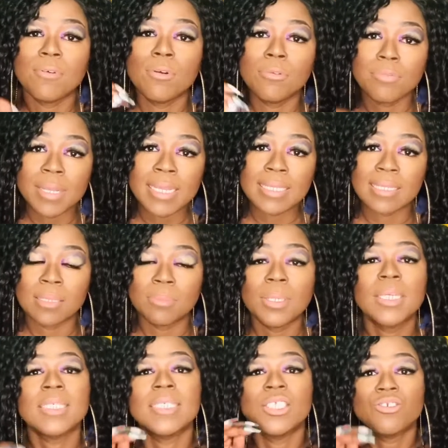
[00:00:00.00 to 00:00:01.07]
a reason,
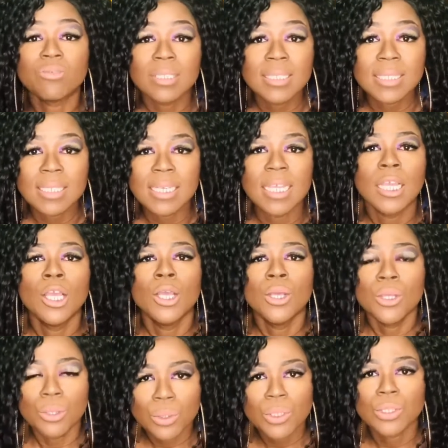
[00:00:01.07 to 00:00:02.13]
because intrinsically
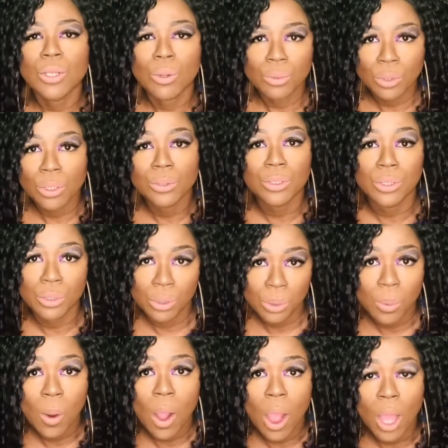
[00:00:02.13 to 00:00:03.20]
your soul knows who
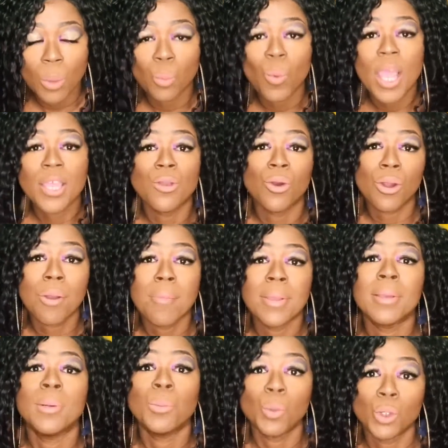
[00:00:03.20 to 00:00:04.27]
you are and where you're going
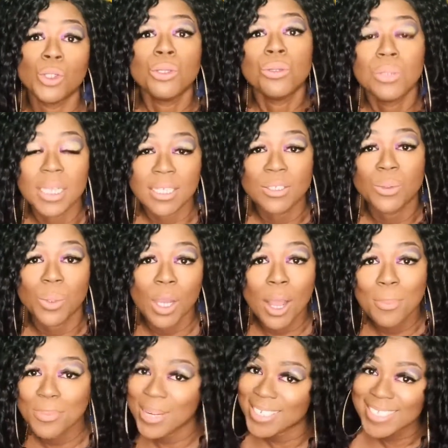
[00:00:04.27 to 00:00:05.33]
and what you need to
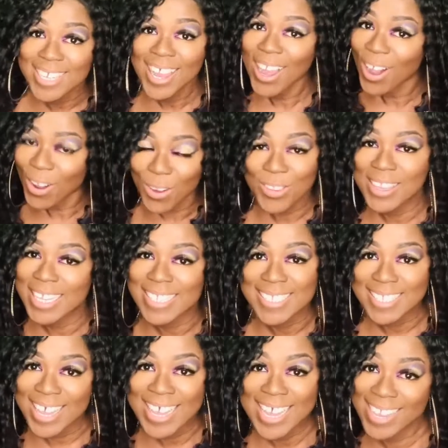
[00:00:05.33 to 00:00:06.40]
accomplish on this
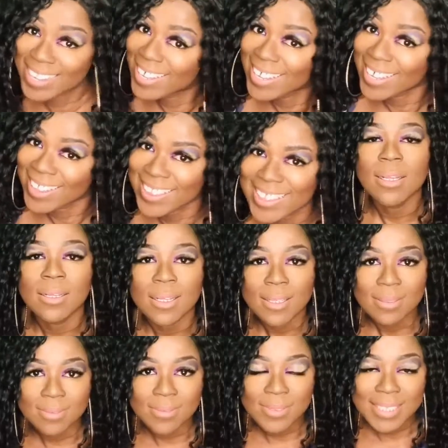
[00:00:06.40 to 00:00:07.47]
here earth.
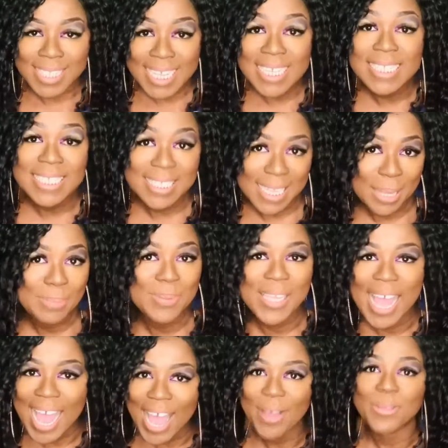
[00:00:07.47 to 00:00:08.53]
These steps are
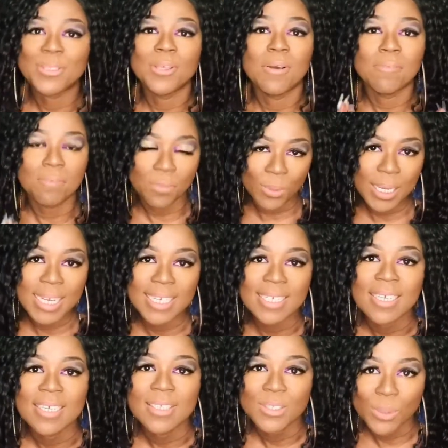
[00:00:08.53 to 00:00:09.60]
how to avoid
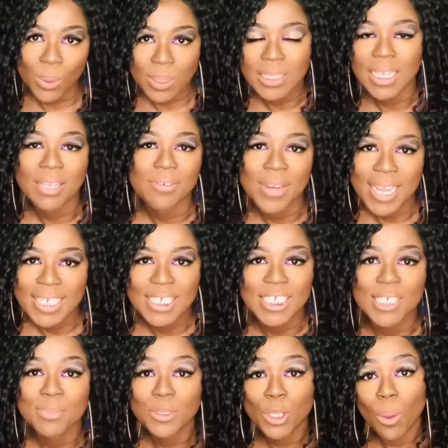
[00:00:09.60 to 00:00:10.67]
toxic
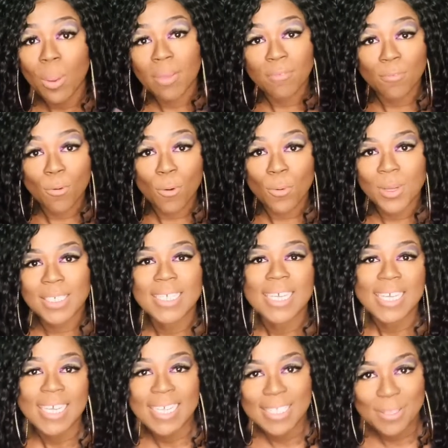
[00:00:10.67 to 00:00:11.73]
relationships going forward
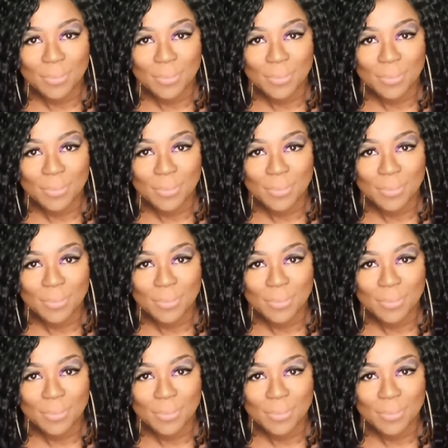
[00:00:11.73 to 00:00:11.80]
in the